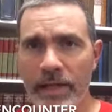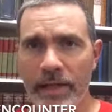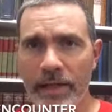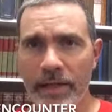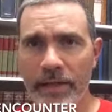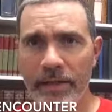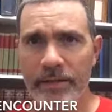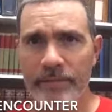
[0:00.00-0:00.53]

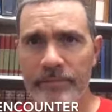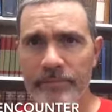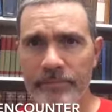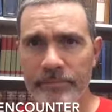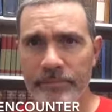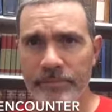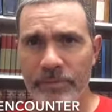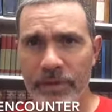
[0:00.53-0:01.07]
And
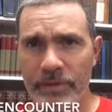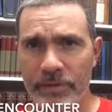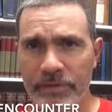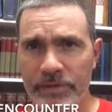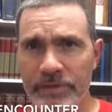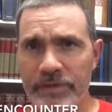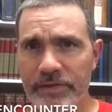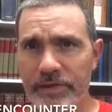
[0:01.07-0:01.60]

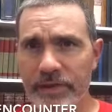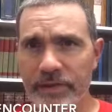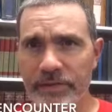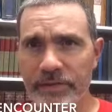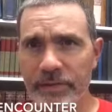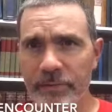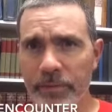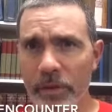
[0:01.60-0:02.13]
Jesus tells him,